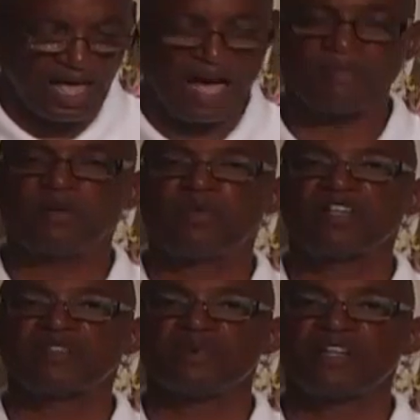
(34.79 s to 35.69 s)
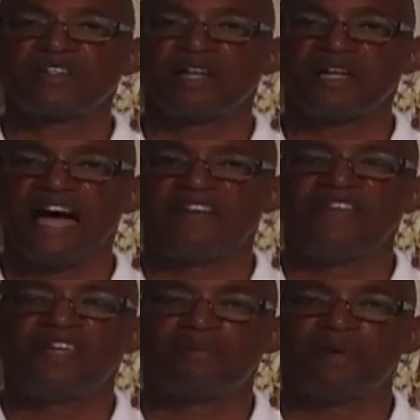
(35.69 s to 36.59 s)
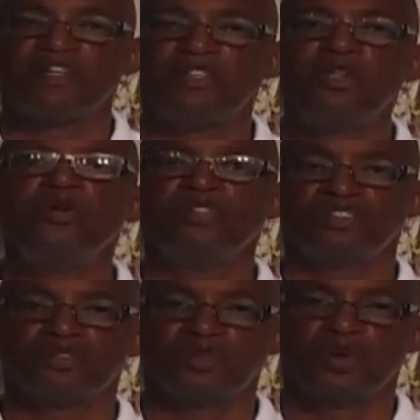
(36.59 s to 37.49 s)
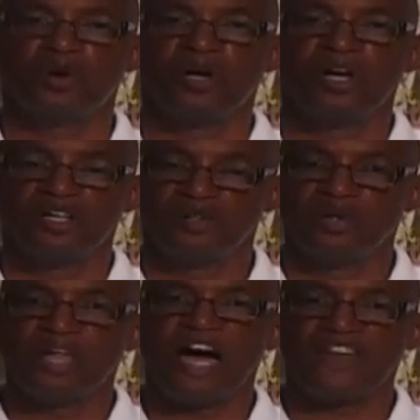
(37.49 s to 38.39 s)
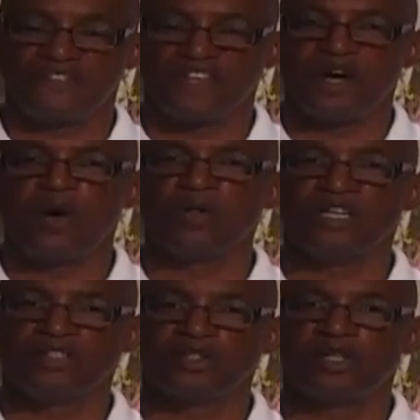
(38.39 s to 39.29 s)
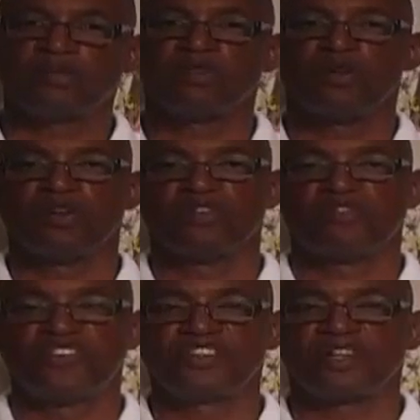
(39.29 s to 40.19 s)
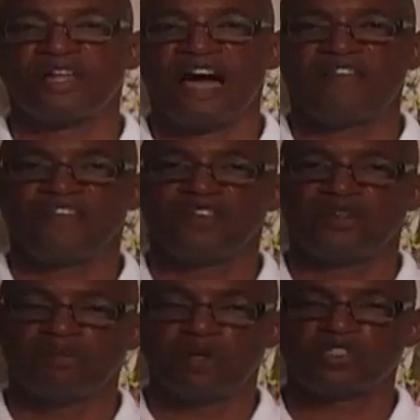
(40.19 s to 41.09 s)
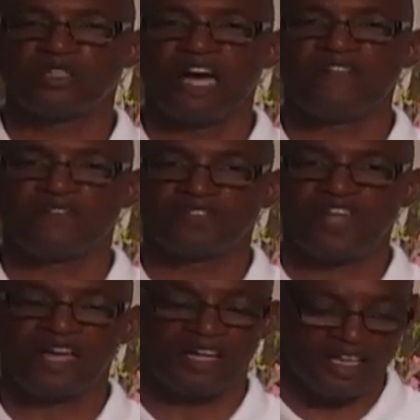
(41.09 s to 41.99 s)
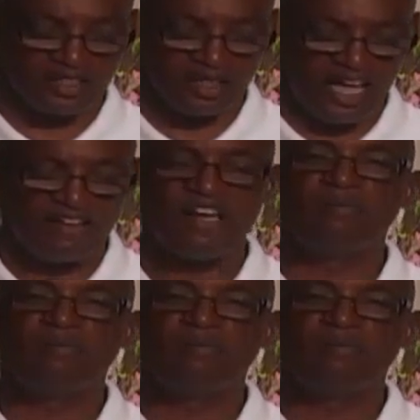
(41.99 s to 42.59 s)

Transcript: I am the resurrection and life. He can bring newness to your, your life, not only in terms of your physical life and your emotional life and your psychological life,